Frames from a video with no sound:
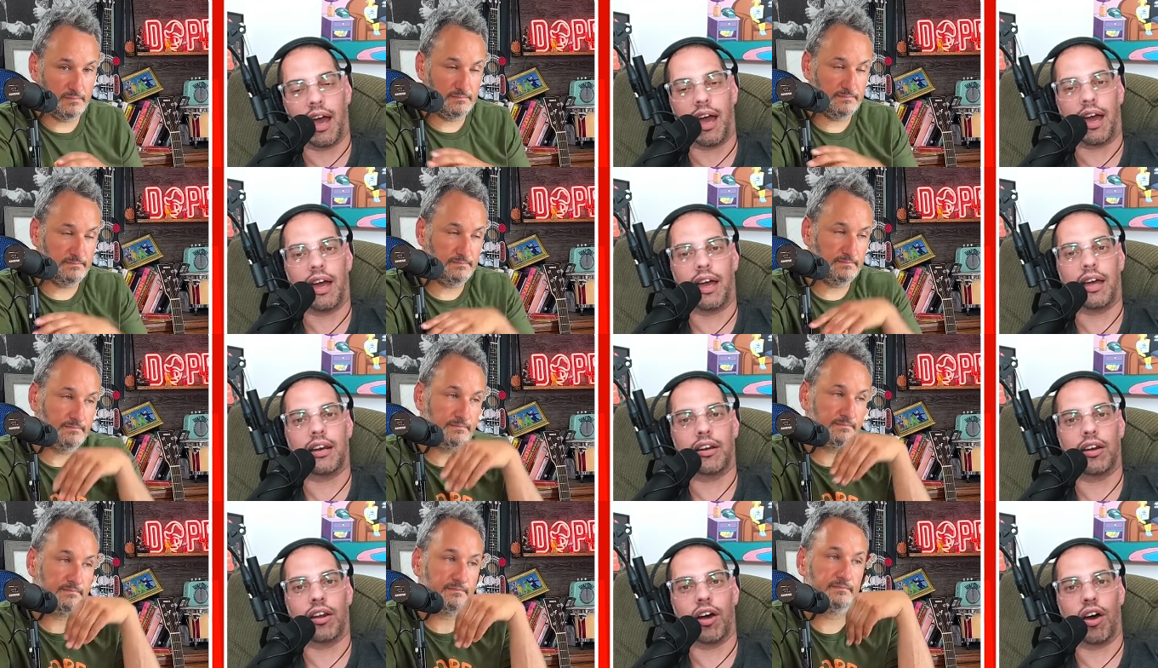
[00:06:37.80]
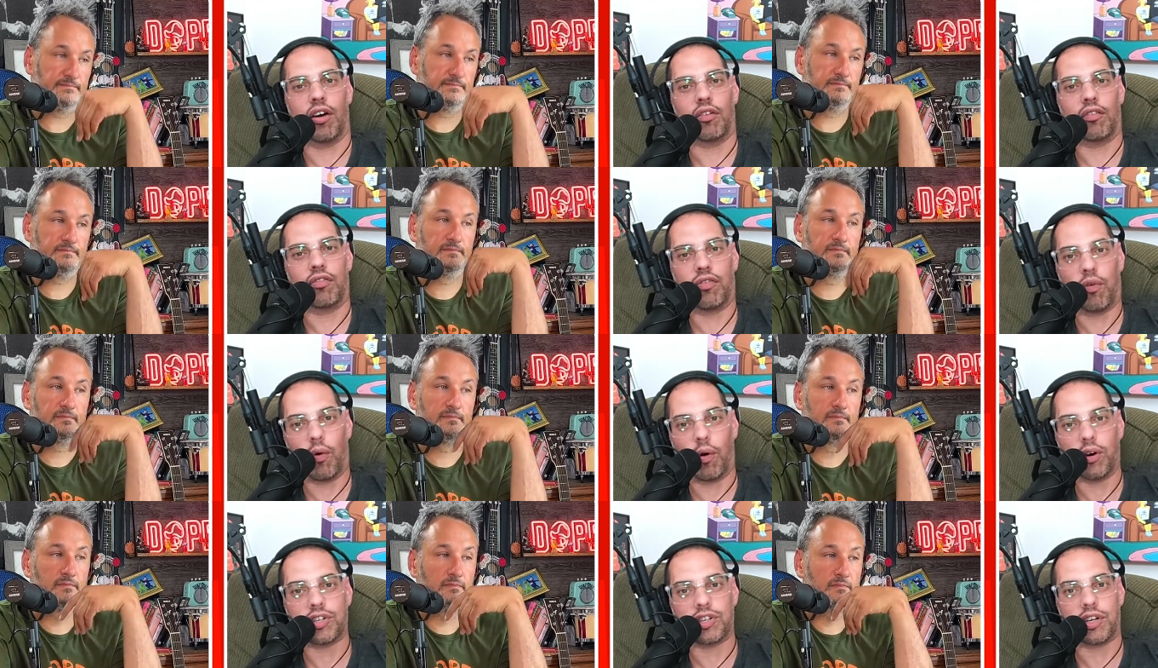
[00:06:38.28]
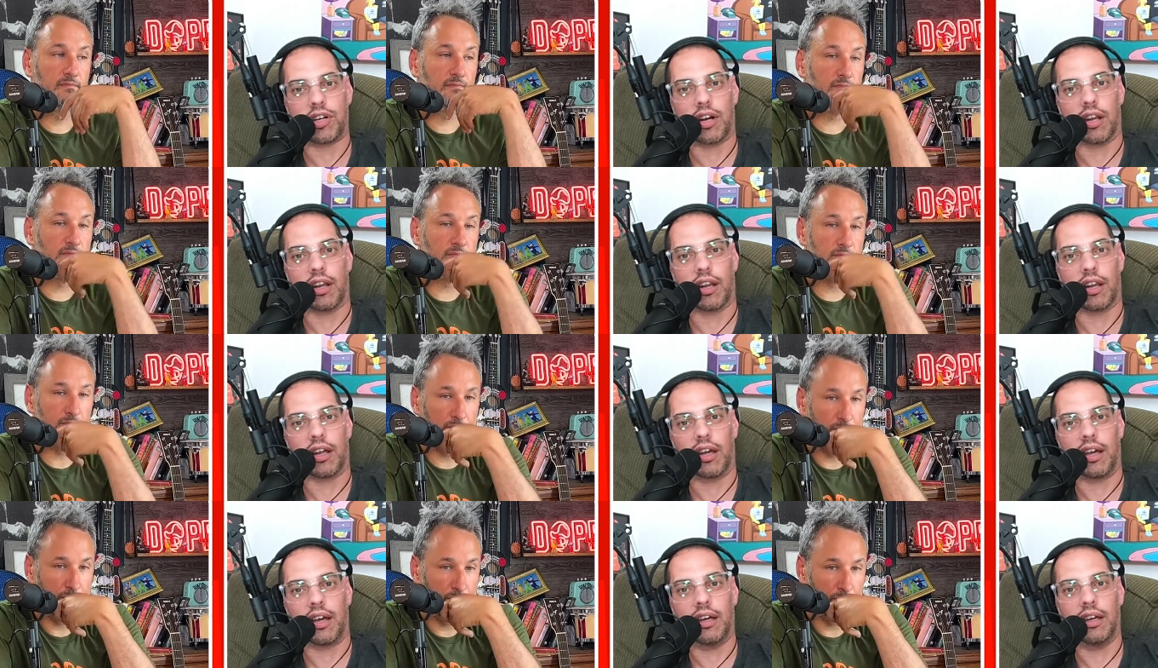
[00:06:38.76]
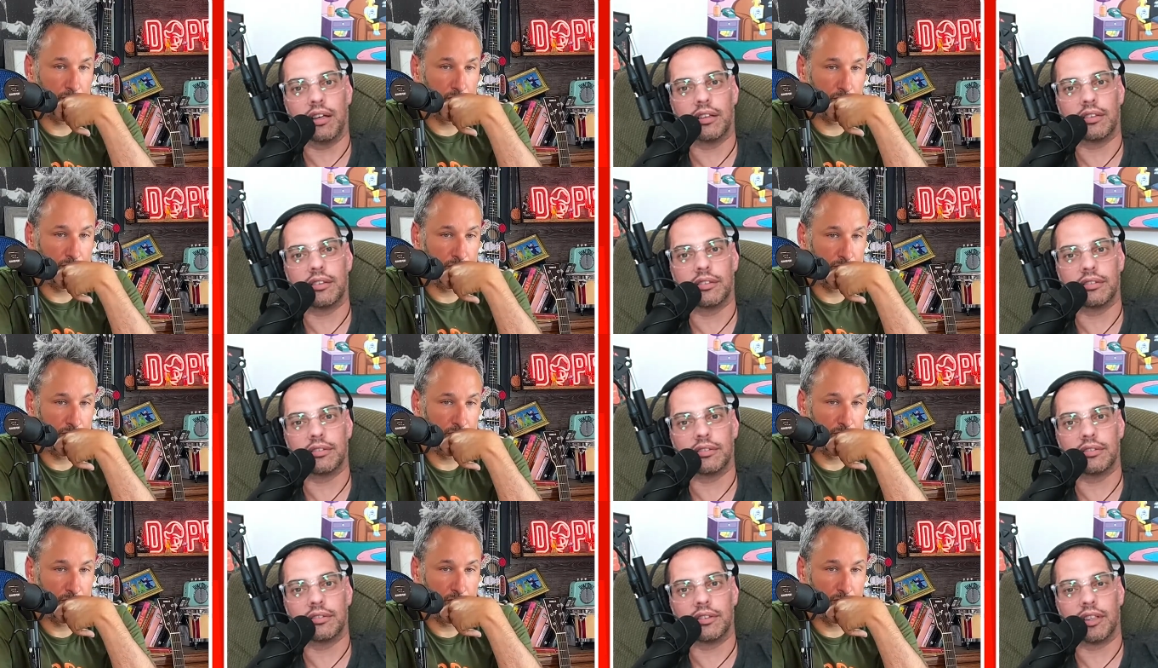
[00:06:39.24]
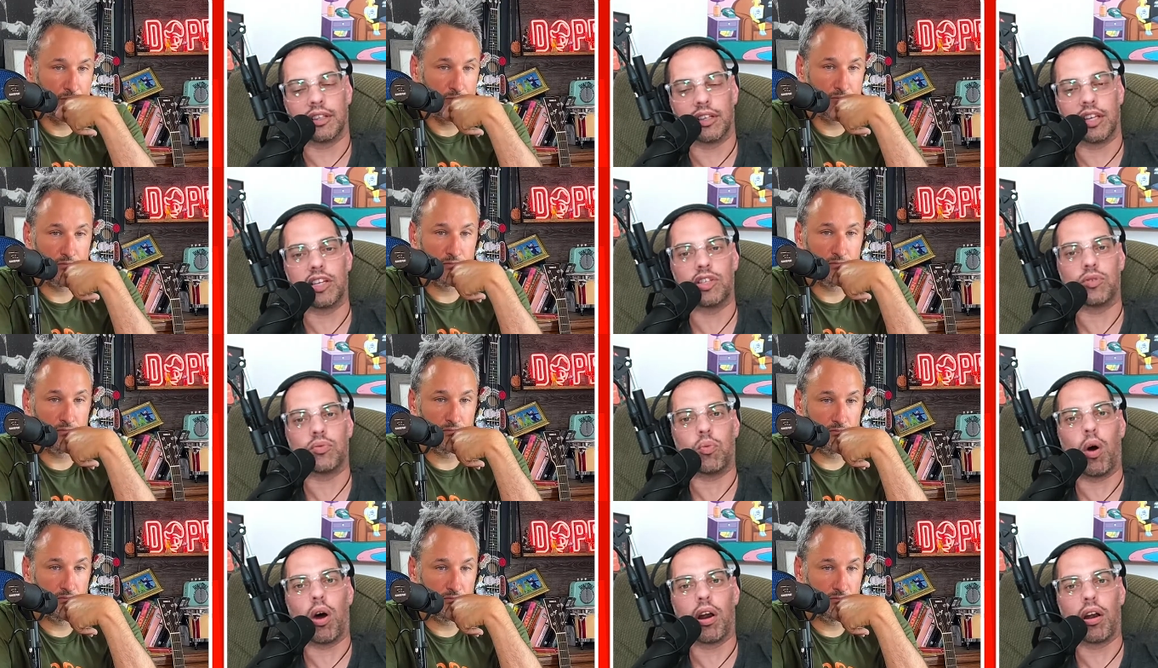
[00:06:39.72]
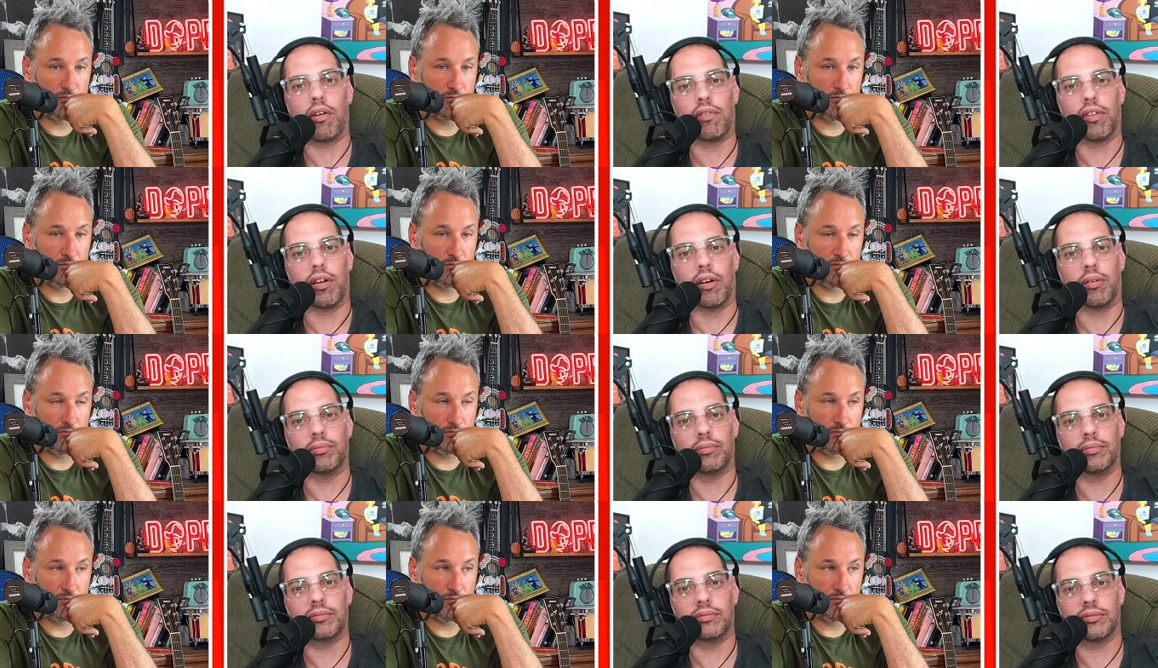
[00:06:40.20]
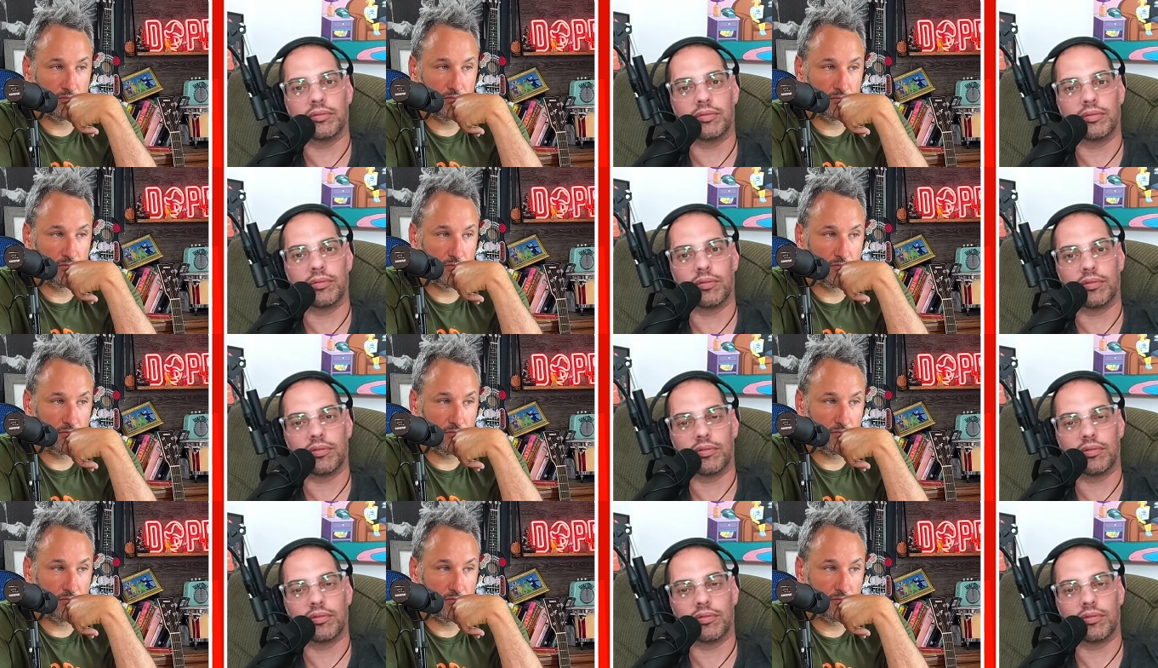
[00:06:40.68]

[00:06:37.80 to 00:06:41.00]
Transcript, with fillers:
Speaker 1: And unfortunately, at least one of them